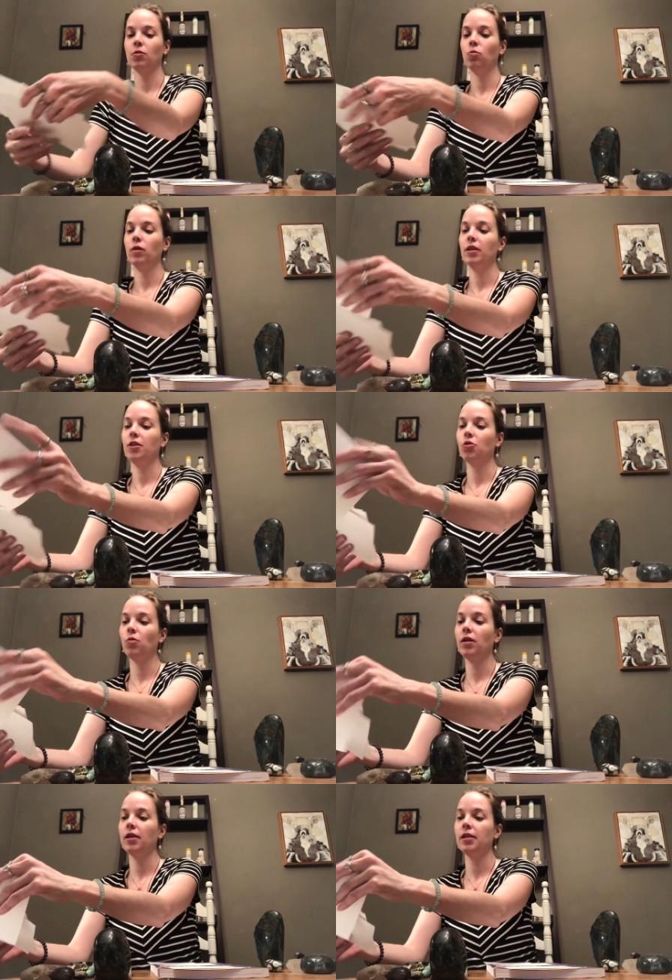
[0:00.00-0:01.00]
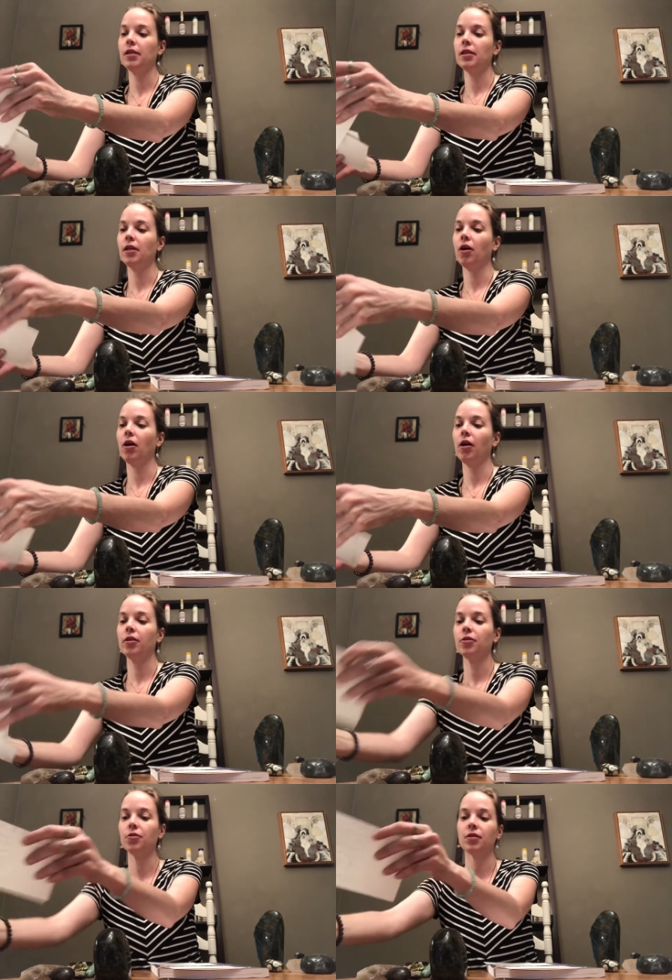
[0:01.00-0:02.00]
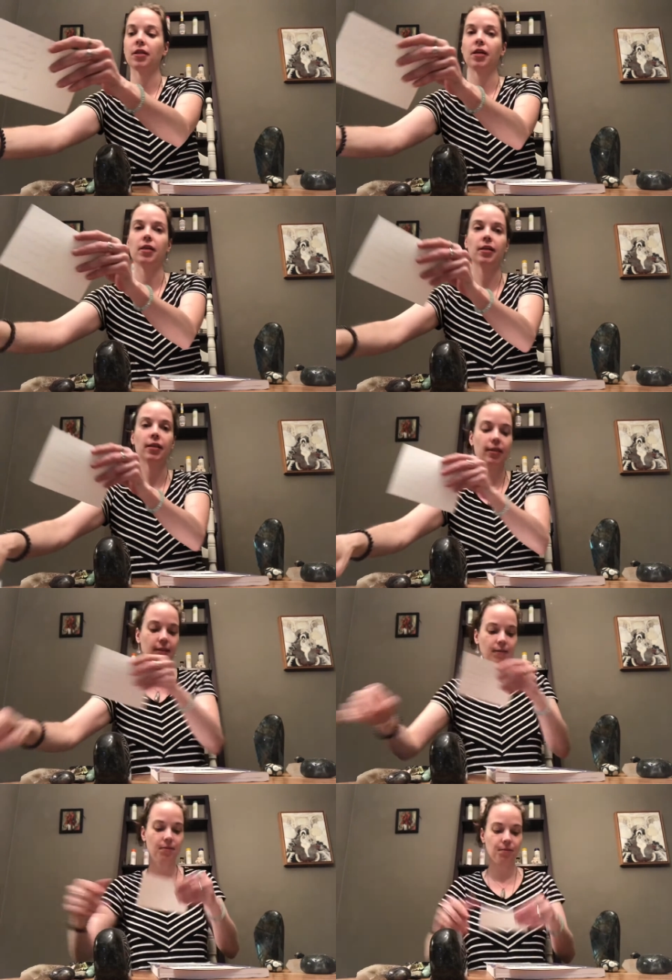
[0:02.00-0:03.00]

Which one is a cardinal sign?